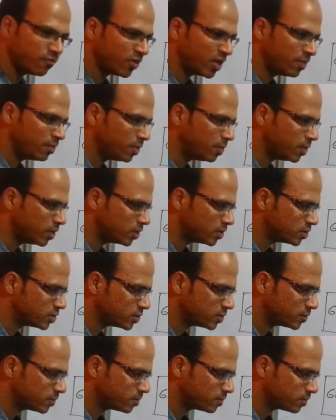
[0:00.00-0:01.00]
1 Mbps.
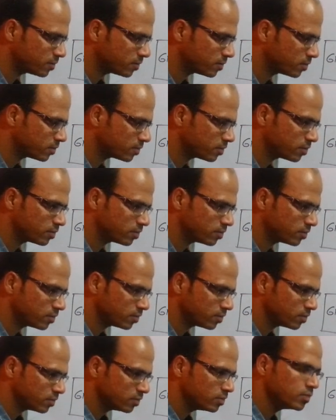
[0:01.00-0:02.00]

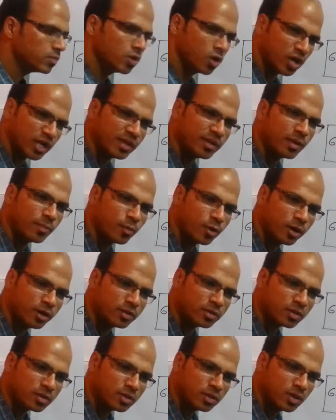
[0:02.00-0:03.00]
You're getting a point?